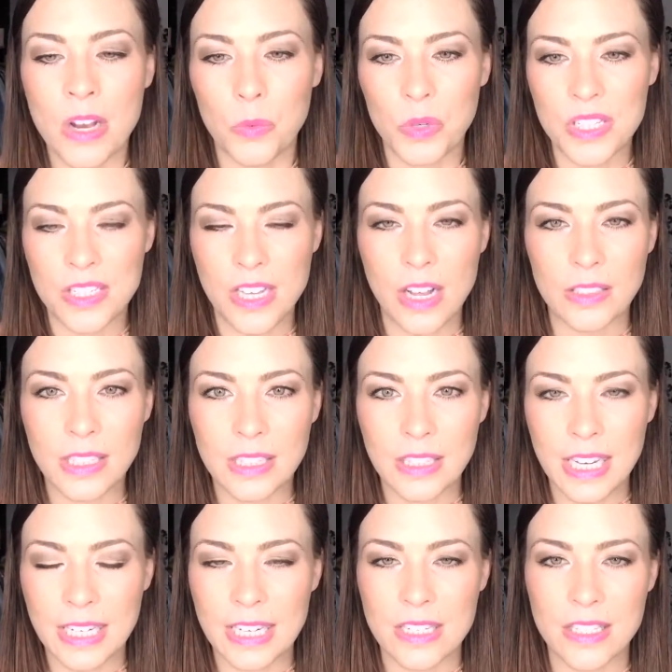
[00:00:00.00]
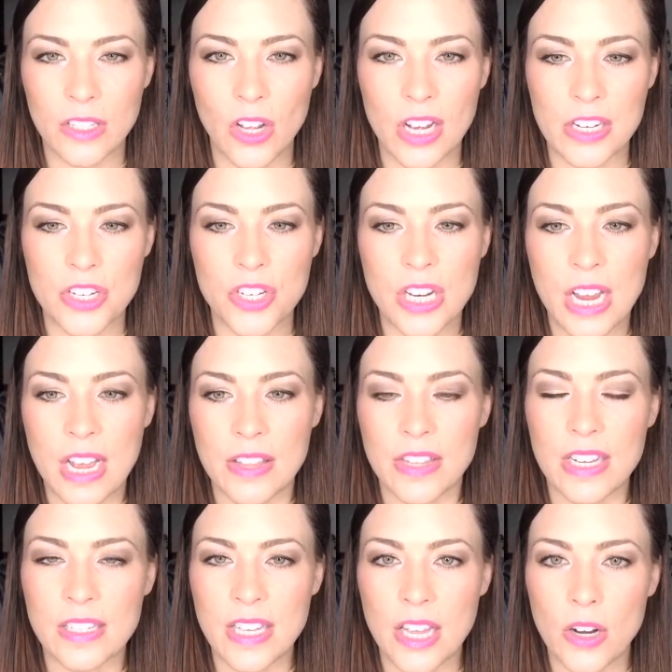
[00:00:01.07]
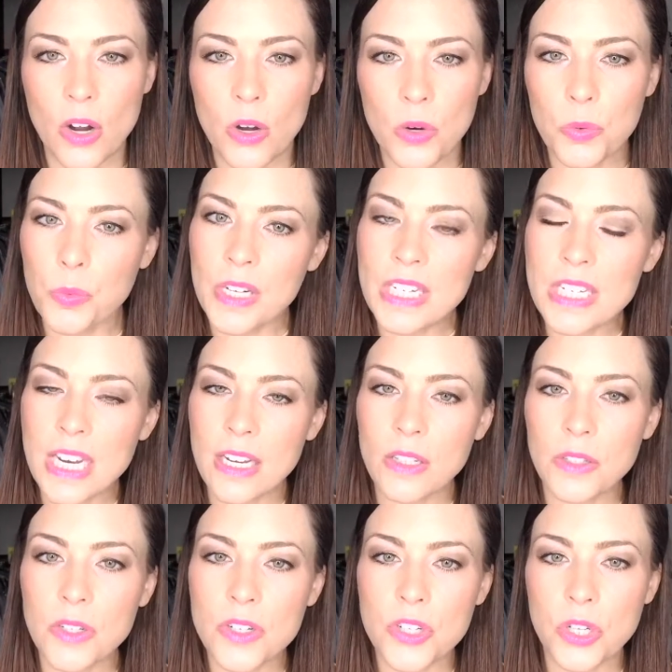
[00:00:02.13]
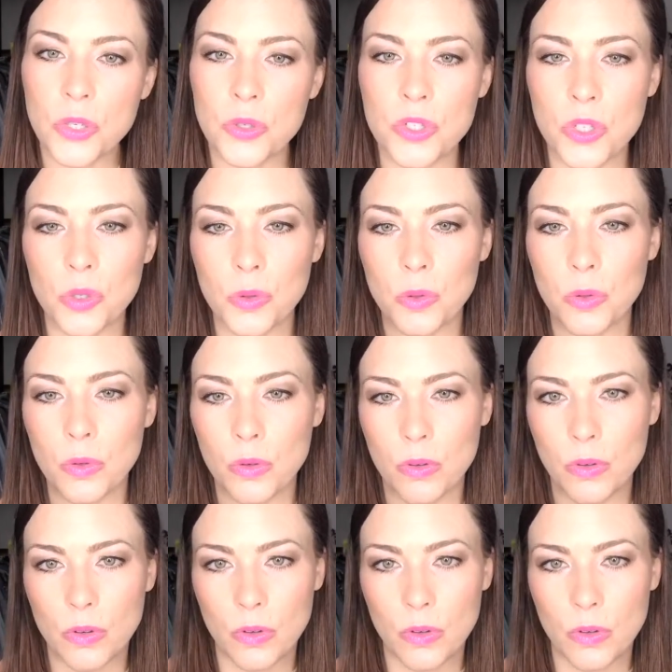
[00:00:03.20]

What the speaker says: when solid leggings launched, they said, oh, retailers who do